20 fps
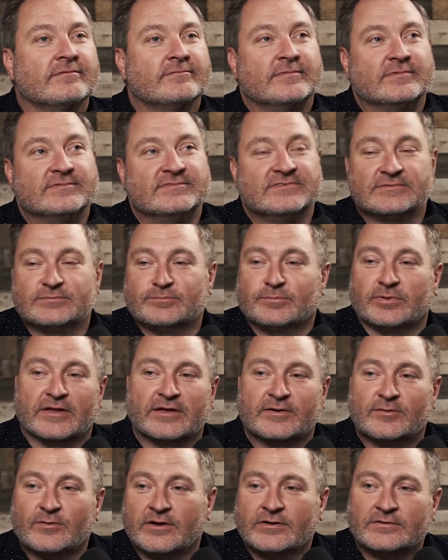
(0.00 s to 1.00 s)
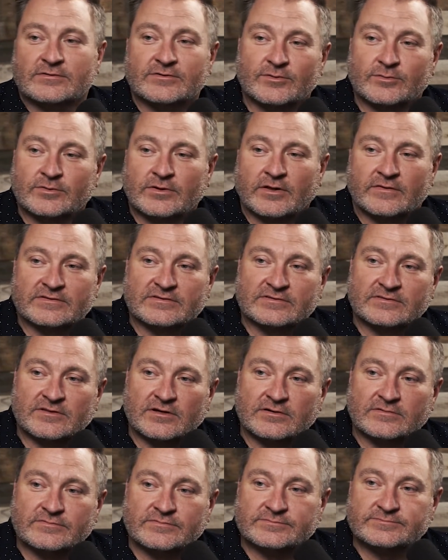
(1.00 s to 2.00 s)
And just playing around, doing all the
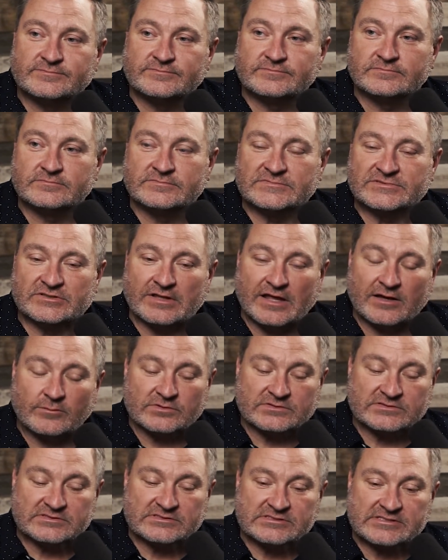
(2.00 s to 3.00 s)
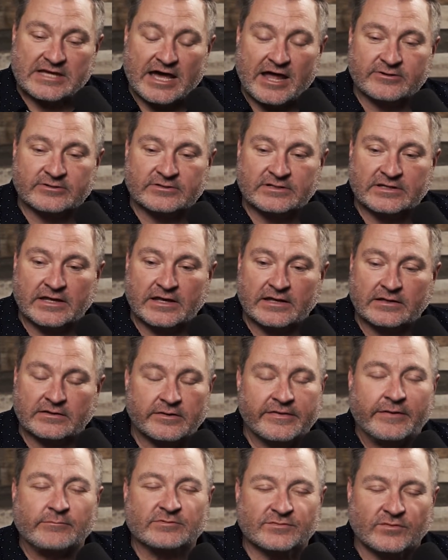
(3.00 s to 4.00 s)
stuff. So that was Saturday. No,
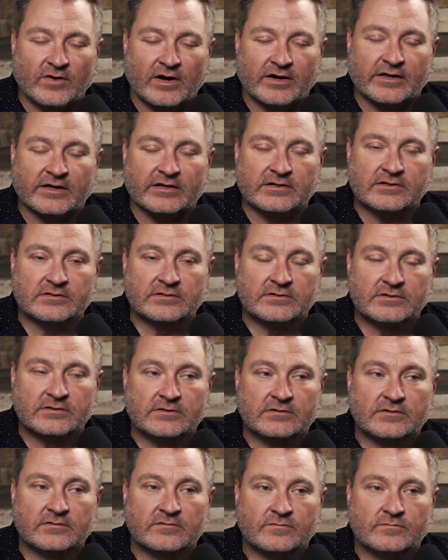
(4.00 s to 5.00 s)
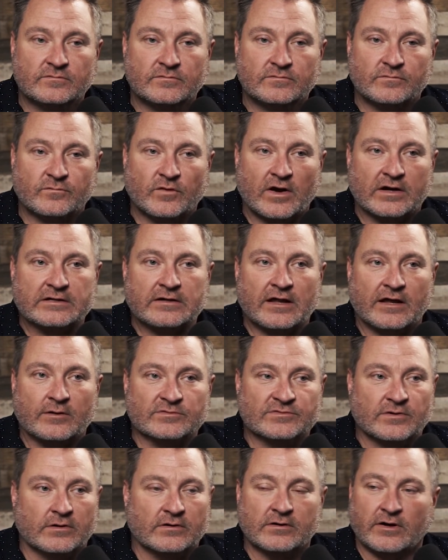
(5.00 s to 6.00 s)
that was Friday. Friday night was
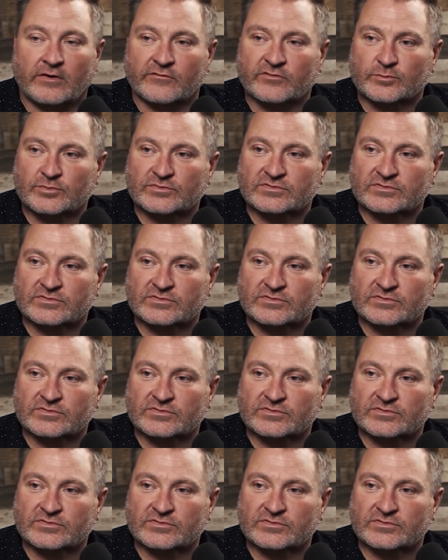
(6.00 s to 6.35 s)
uncomfortable